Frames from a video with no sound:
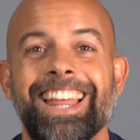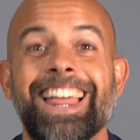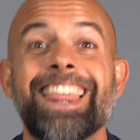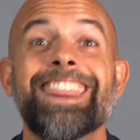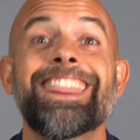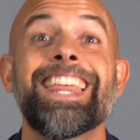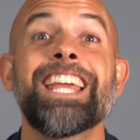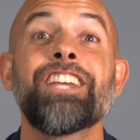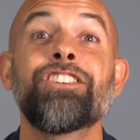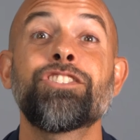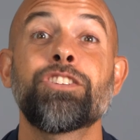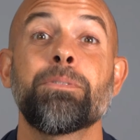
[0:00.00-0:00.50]

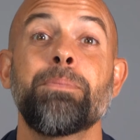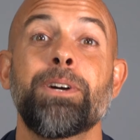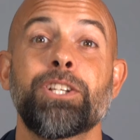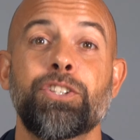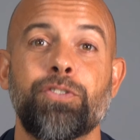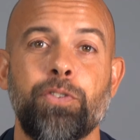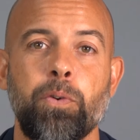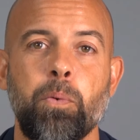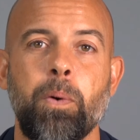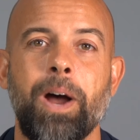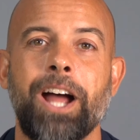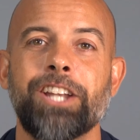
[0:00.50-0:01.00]
Thanks so much
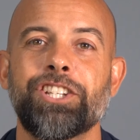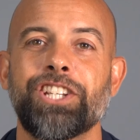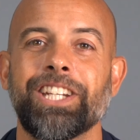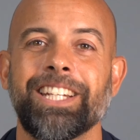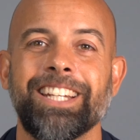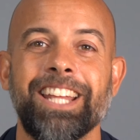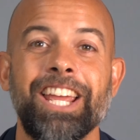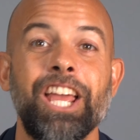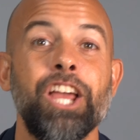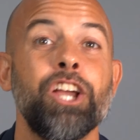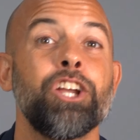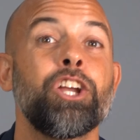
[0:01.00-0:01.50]
for watching.
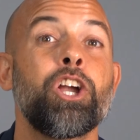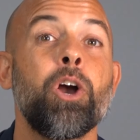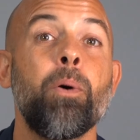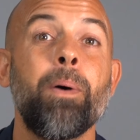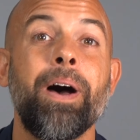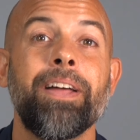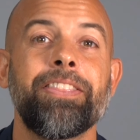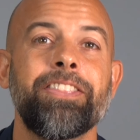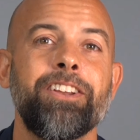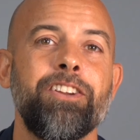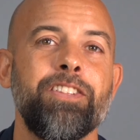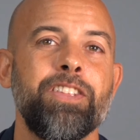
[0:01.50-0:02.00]
Go
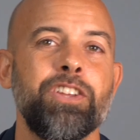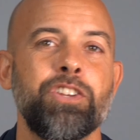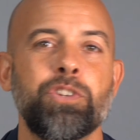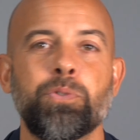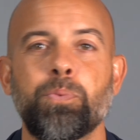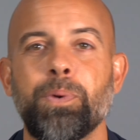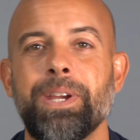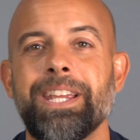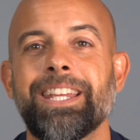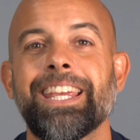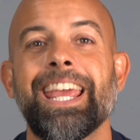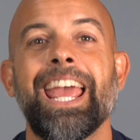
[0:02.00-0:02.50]
out there this
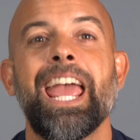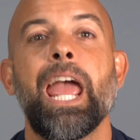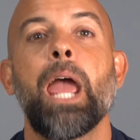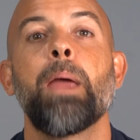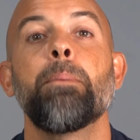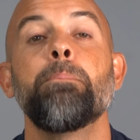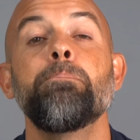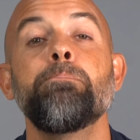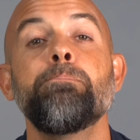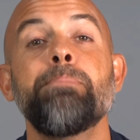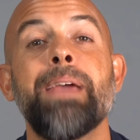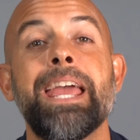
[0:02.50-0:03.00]
week
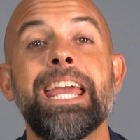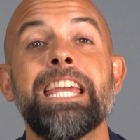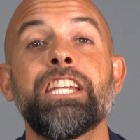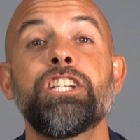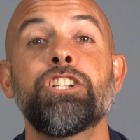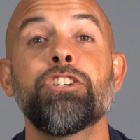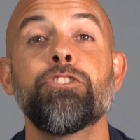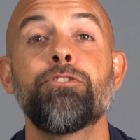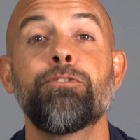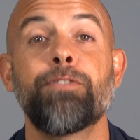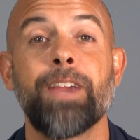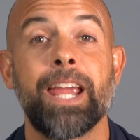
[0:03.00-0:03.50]
and make
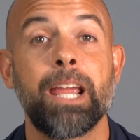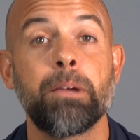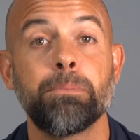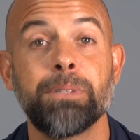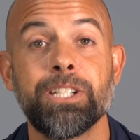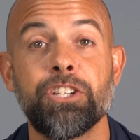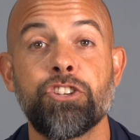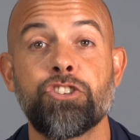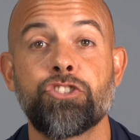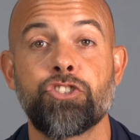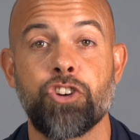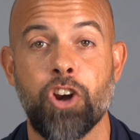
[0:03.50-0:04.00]
your
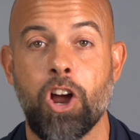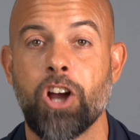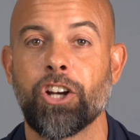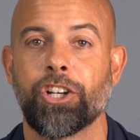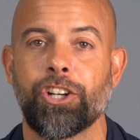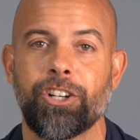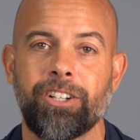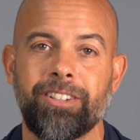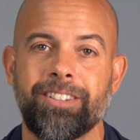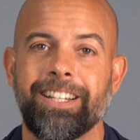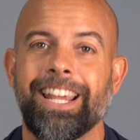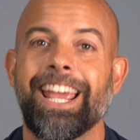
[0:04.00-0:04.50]
family
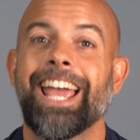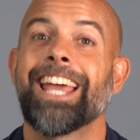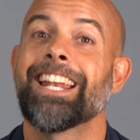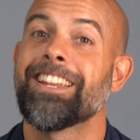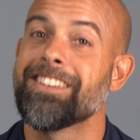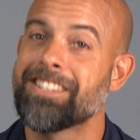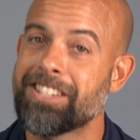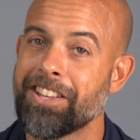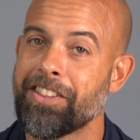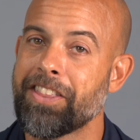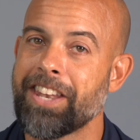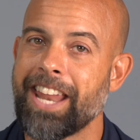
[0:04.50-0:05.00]
stronger. And
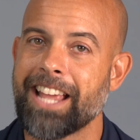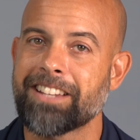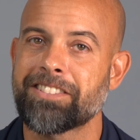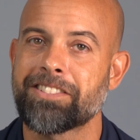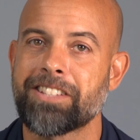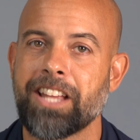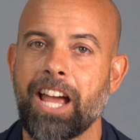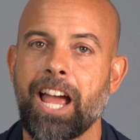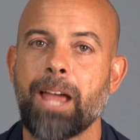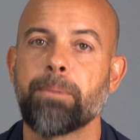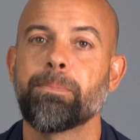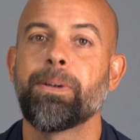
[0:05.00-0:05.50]
until the next
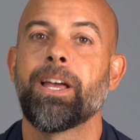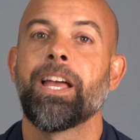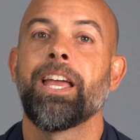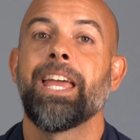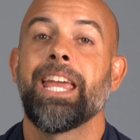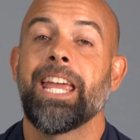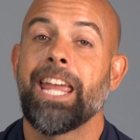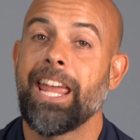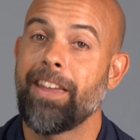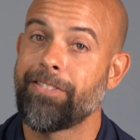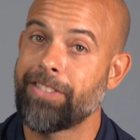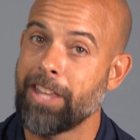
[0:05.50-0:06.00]
time,
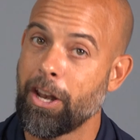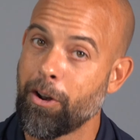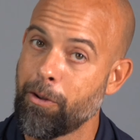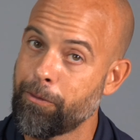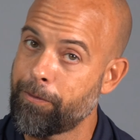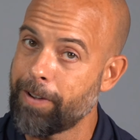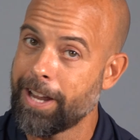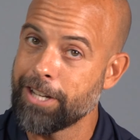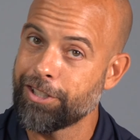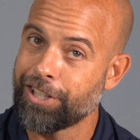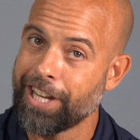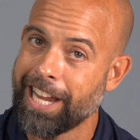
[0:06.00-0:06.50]
if they don't
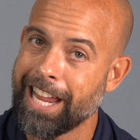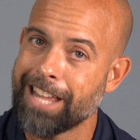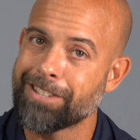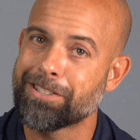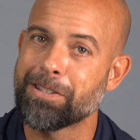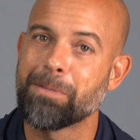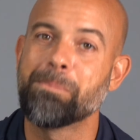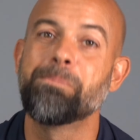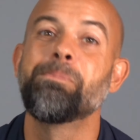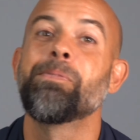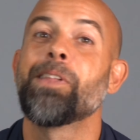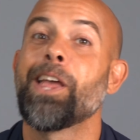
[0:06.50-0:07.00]
find you
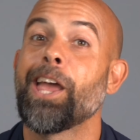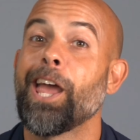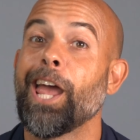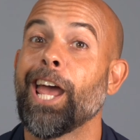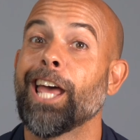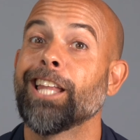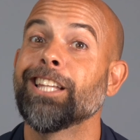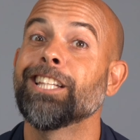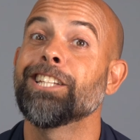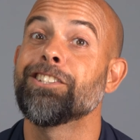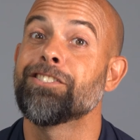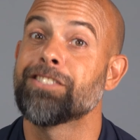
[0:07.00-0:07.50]
handsome,
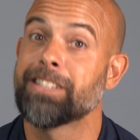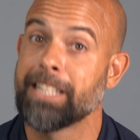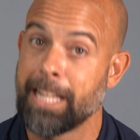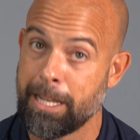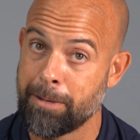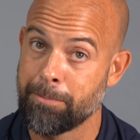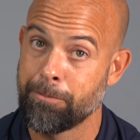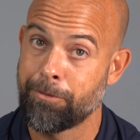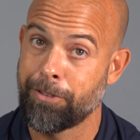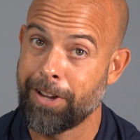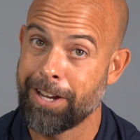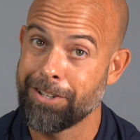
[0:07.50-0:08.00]
at least let
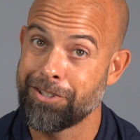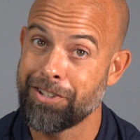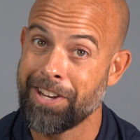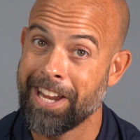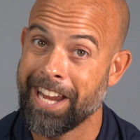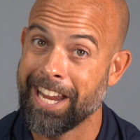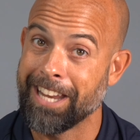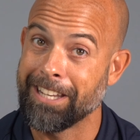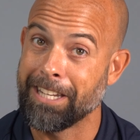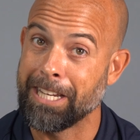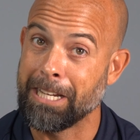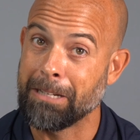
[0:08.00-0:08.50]
them find you
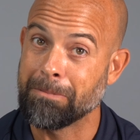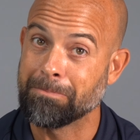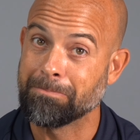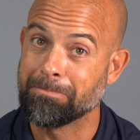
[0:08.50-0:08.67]
handy.